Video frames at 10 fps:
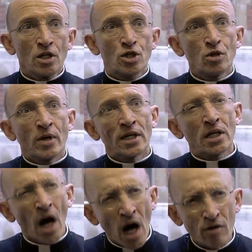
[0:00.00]
to
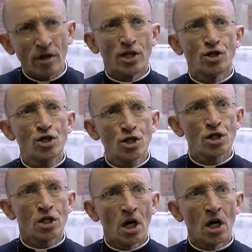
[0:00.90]

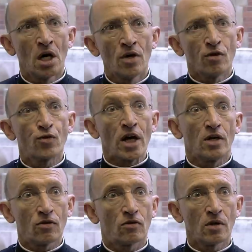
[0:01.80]
encourage the
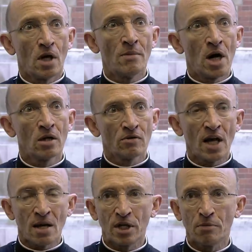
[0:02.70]
faith among
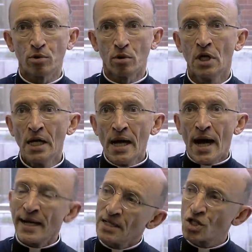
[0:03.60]
their people.
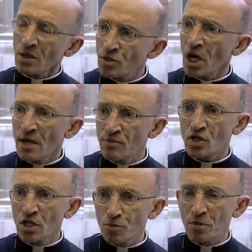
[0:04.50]
And sometimes
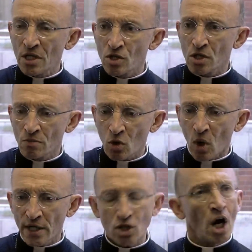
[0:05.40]
there's been some
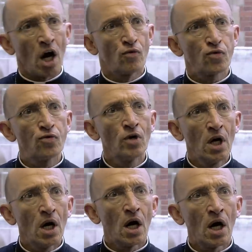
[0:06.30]
quite tough
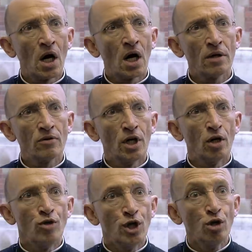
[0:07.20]

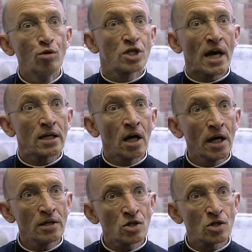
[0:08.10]
news
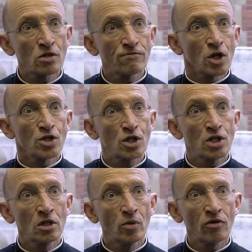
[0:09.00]
headlines for us to
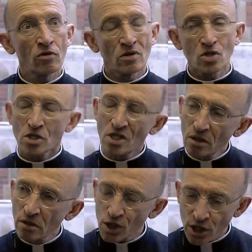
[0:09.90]
deal with. There's
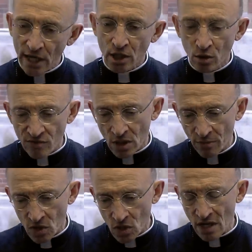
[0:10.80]
still the shadow of some
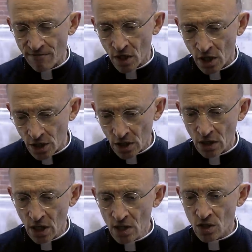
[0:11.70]
of the safeguarding
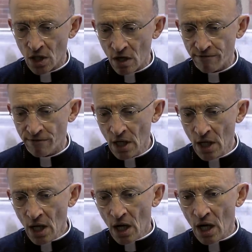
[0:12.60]
stuff.
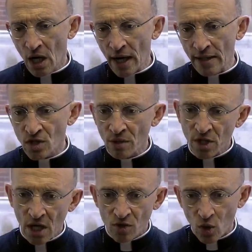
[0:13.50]
And
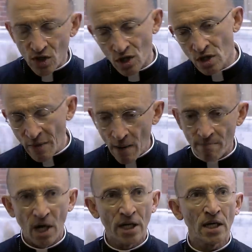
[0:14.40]
sometimes questions about
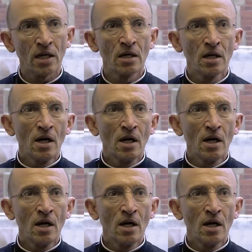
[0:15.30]
money,